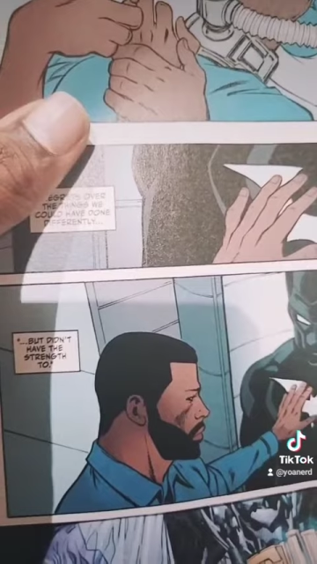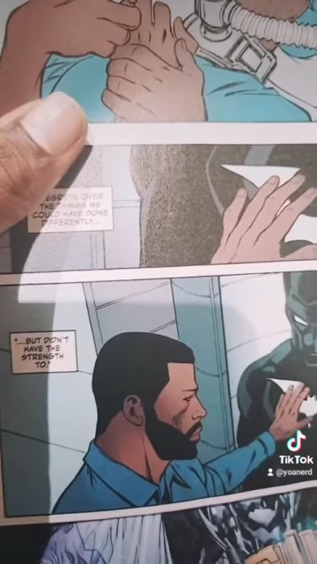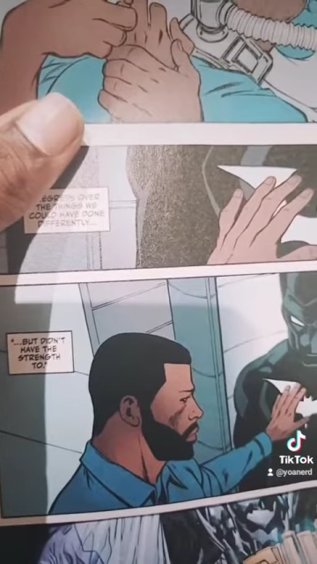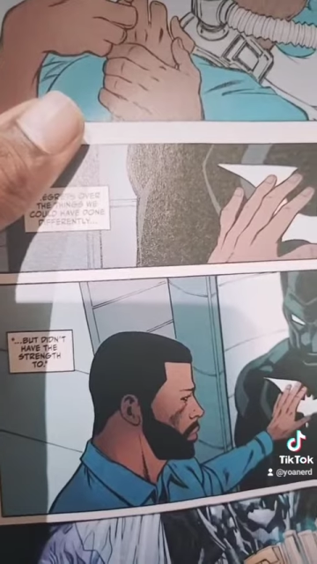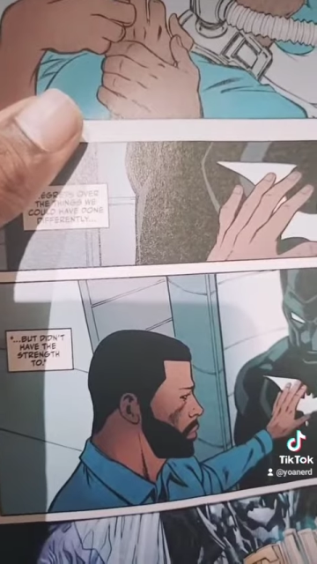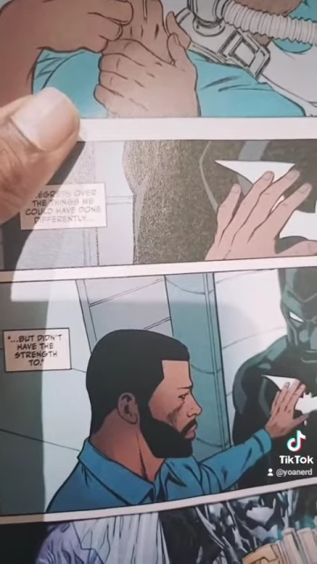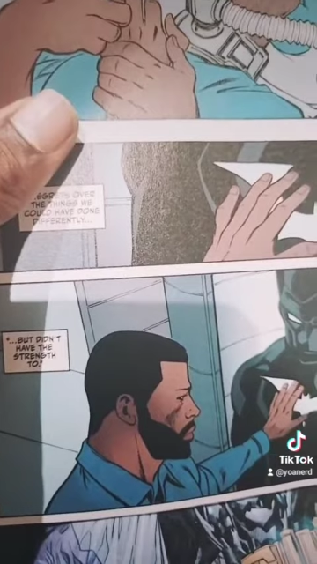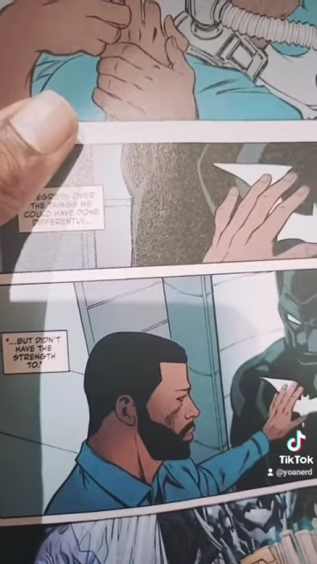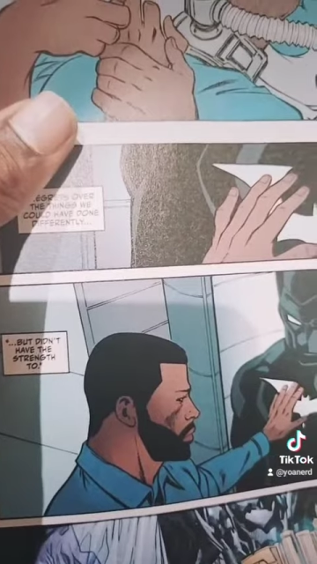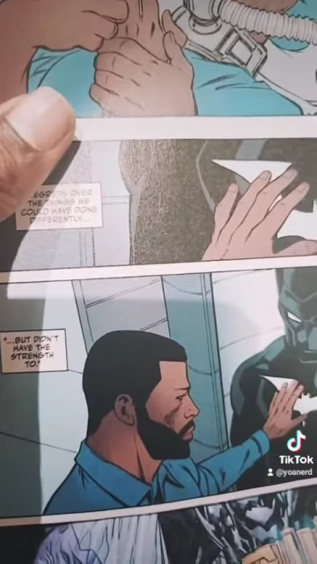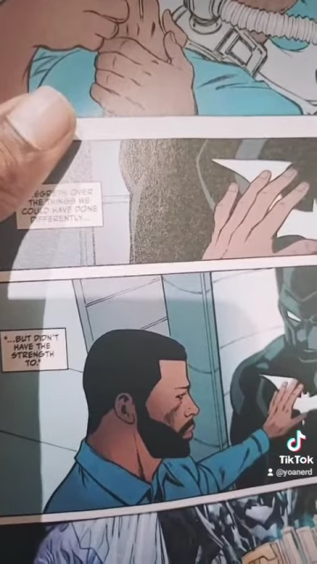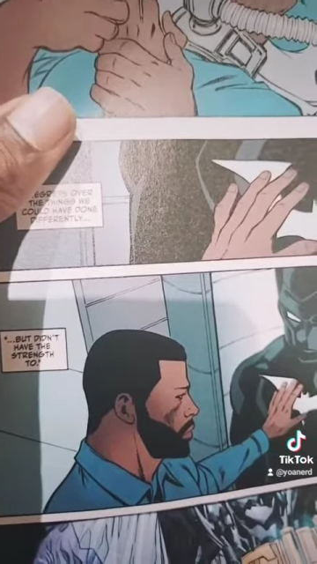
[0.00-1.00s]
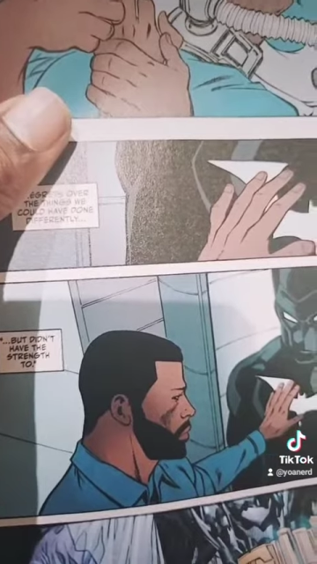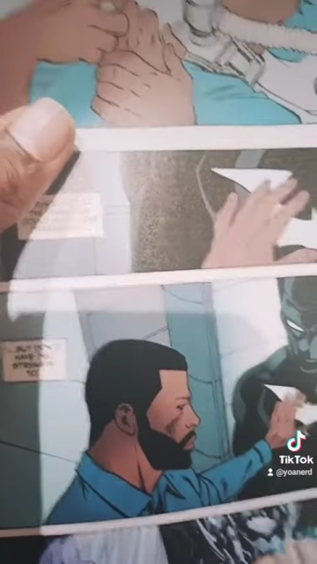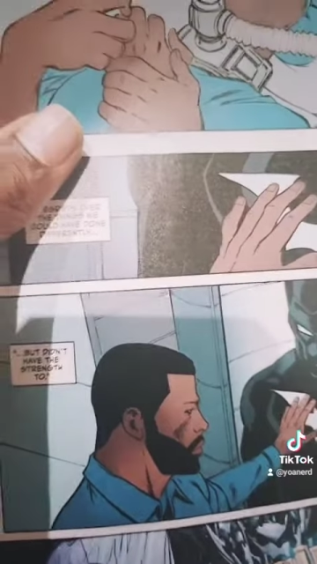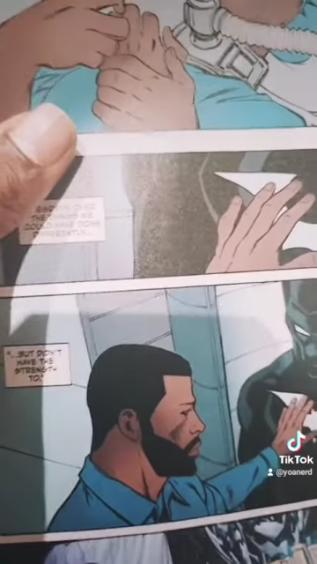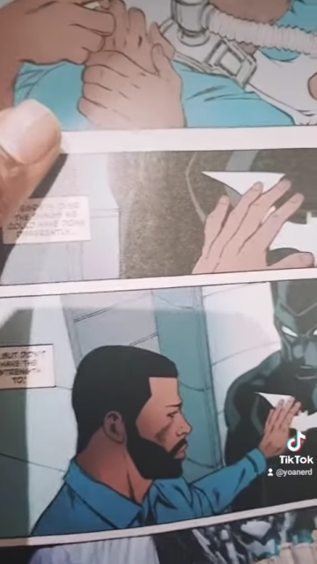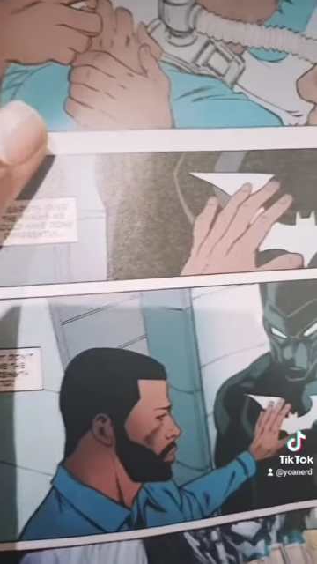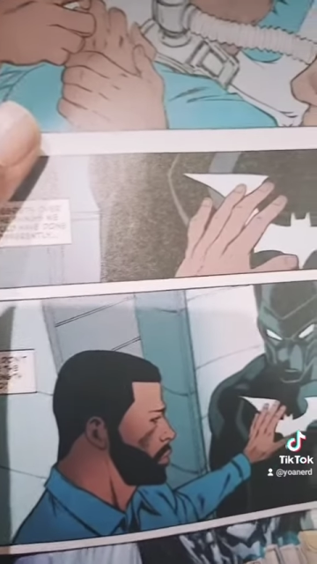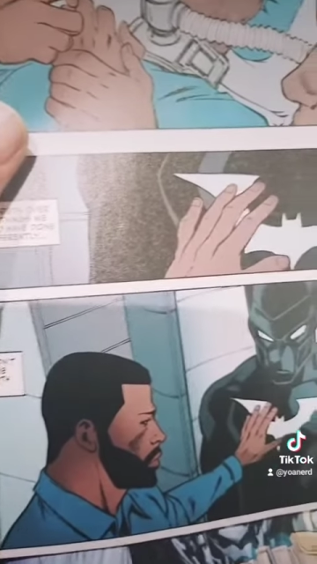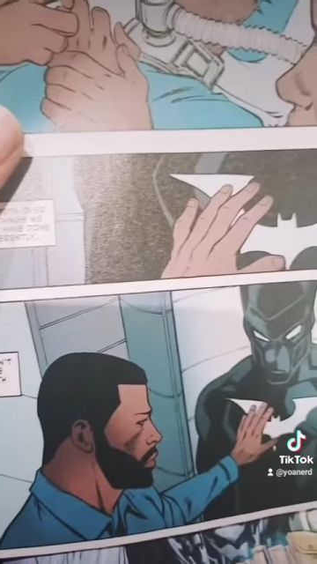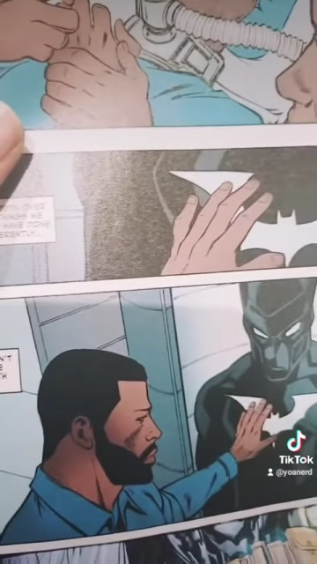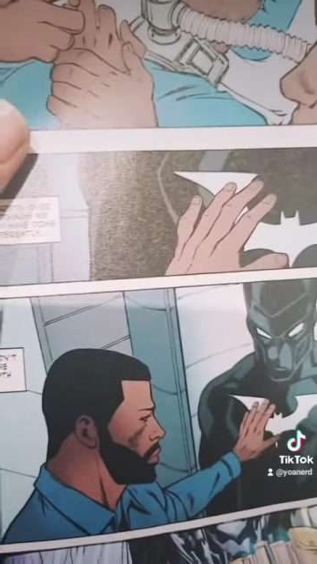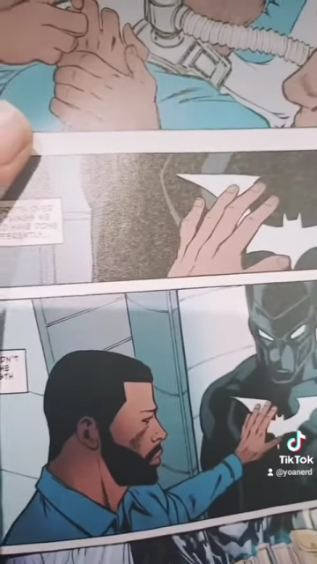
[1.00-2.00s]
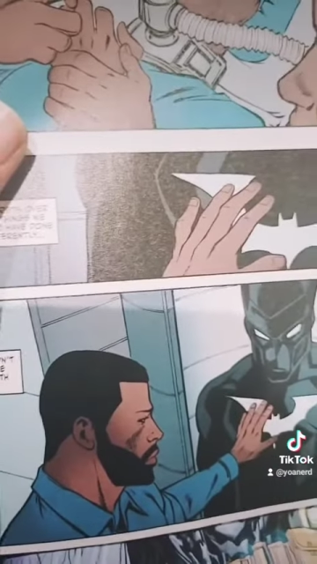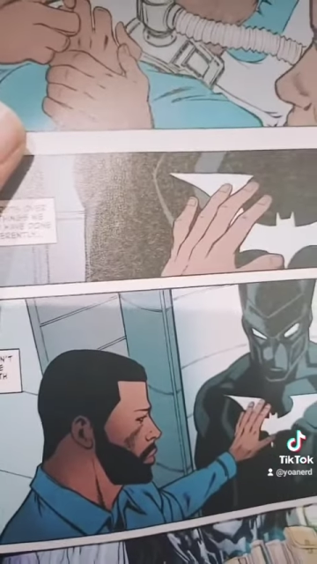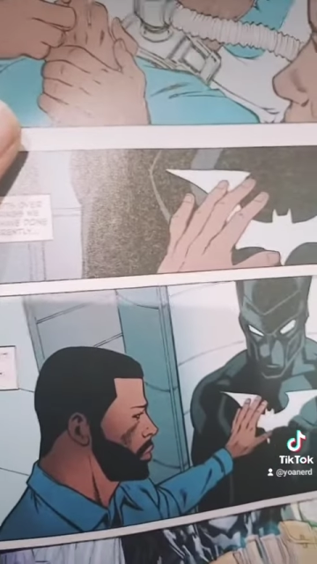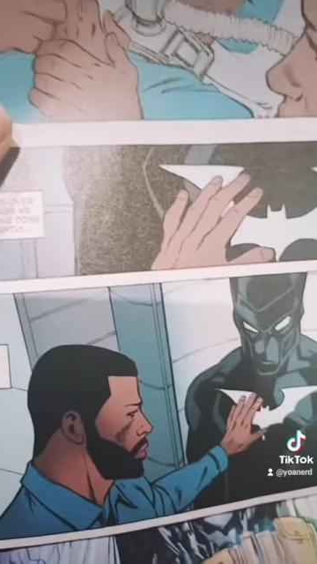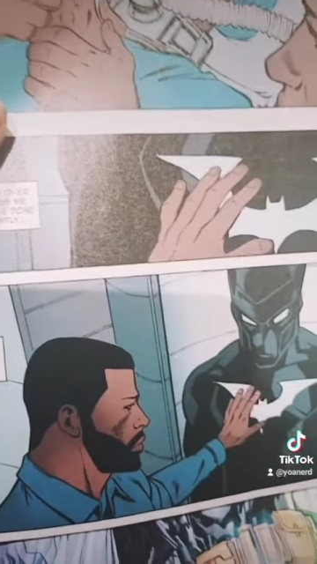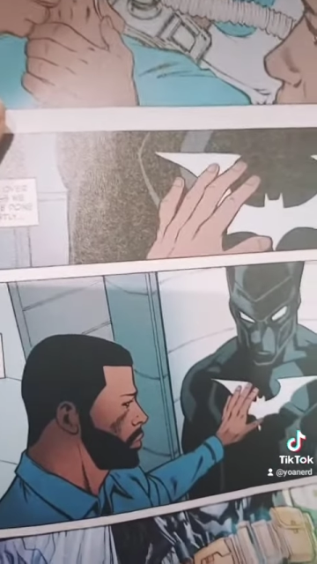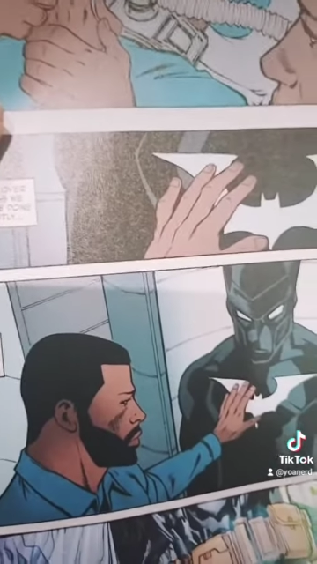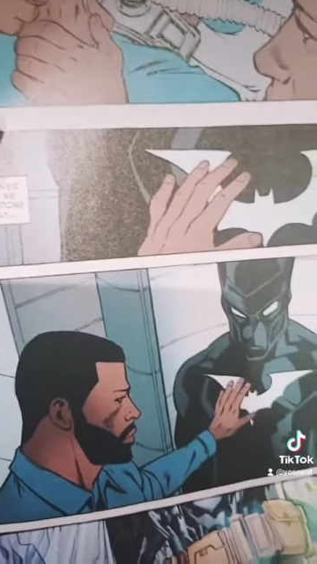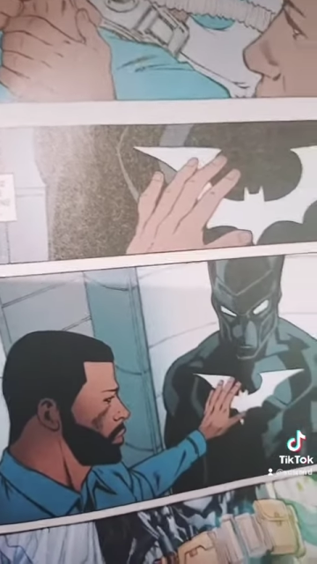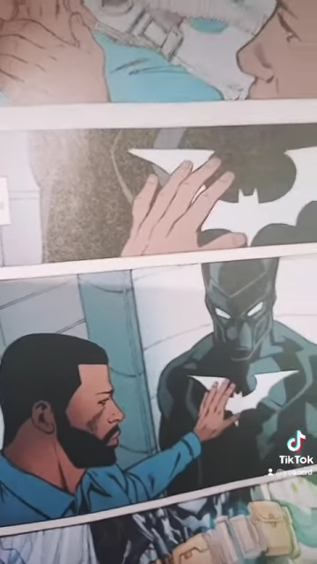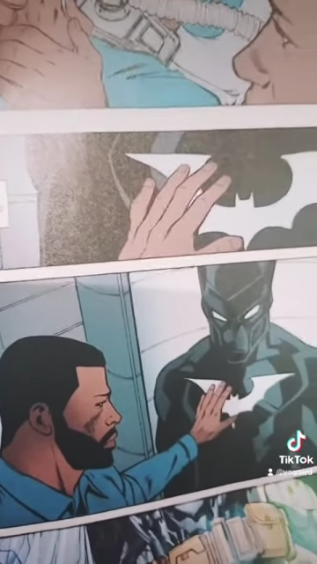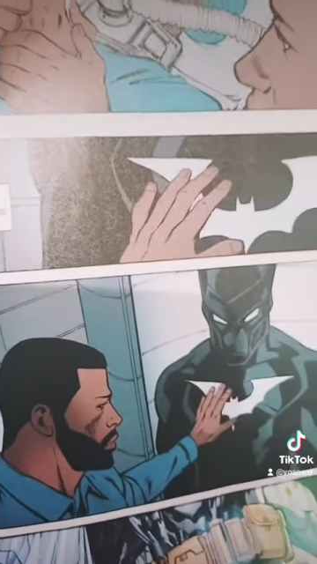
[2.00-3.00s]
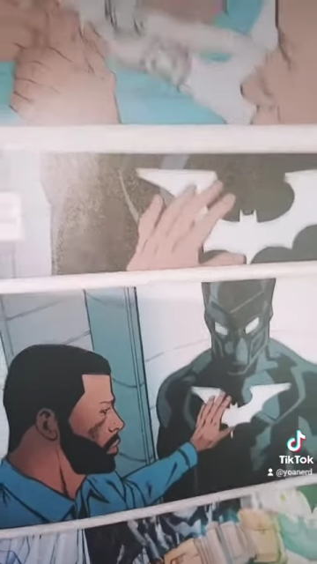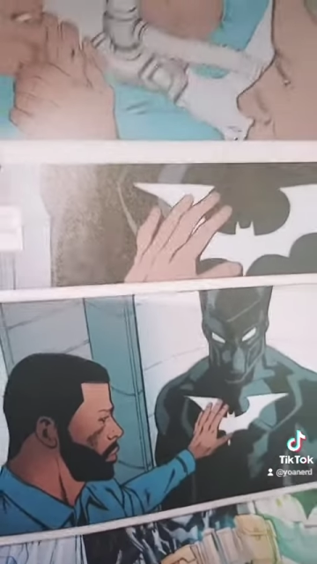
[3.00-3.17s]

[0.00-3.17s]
Yo, just a hater. He don't even know what his brother went through,